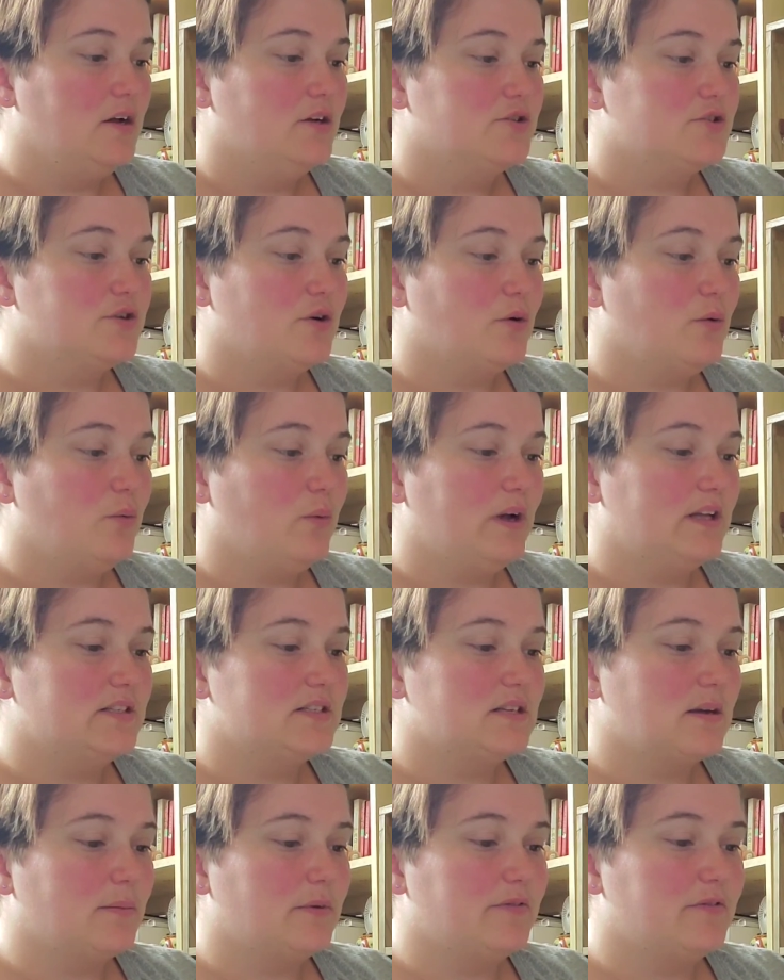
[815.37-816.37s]
So when
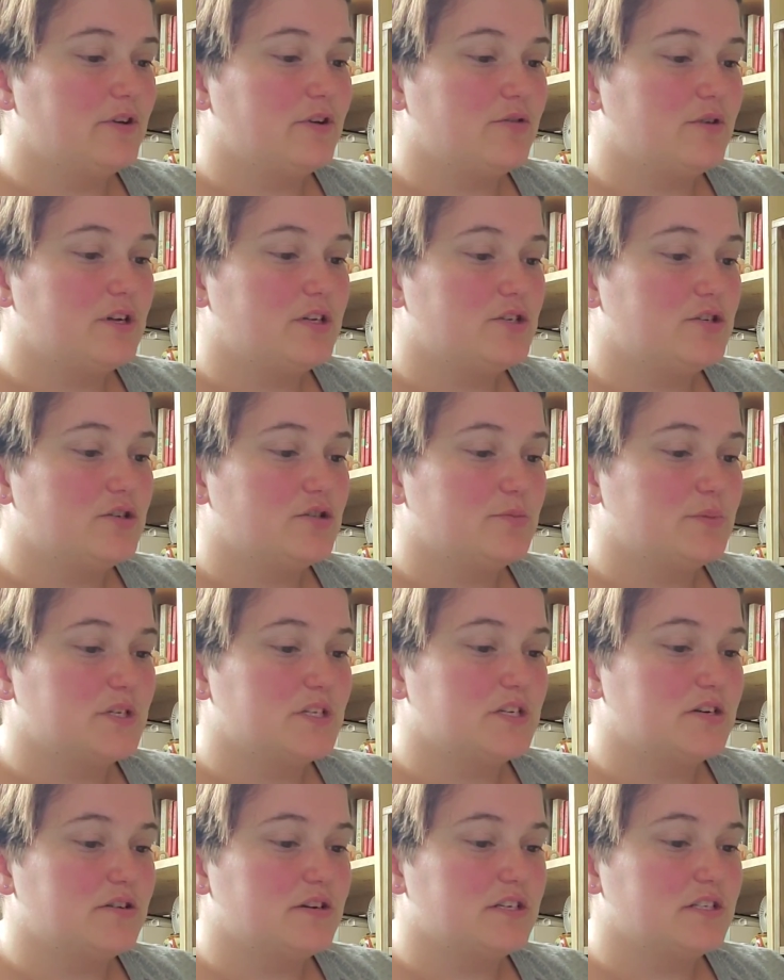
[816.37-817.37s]
some of the creatures
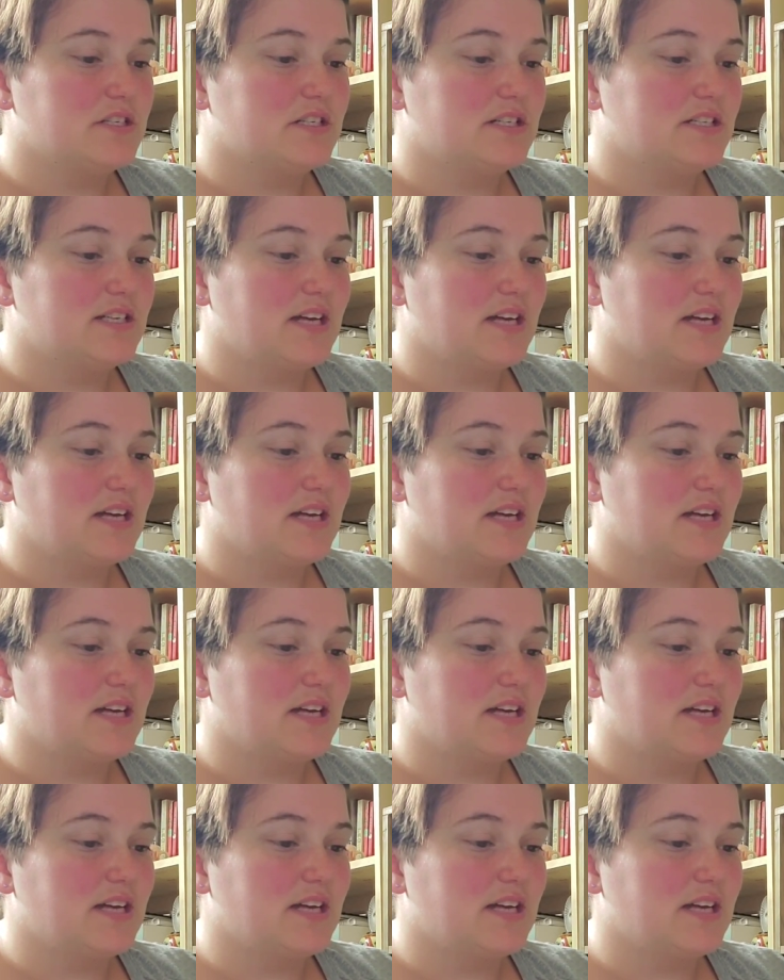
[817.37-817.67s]
mysteriously